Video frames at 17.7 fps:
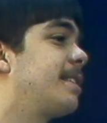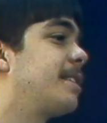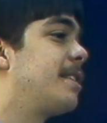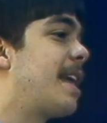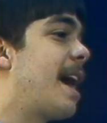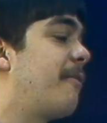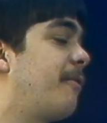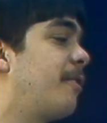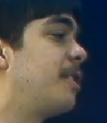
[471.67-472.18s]

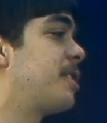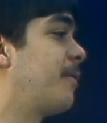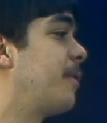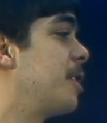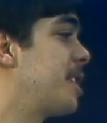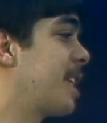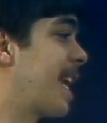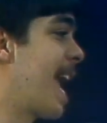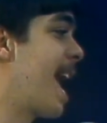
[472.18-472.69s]
where he
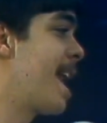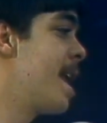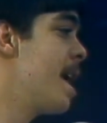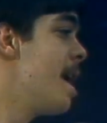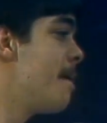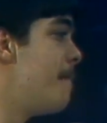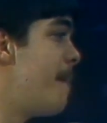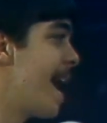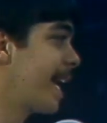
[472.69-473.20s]
developed his
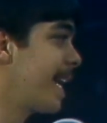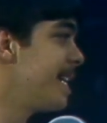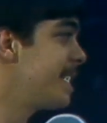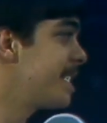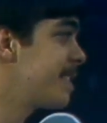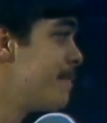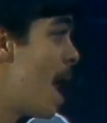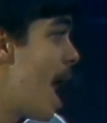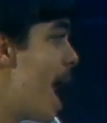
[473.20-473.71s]
interest in the
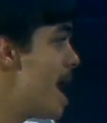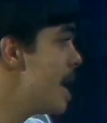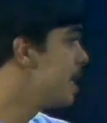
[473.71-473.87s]
theater.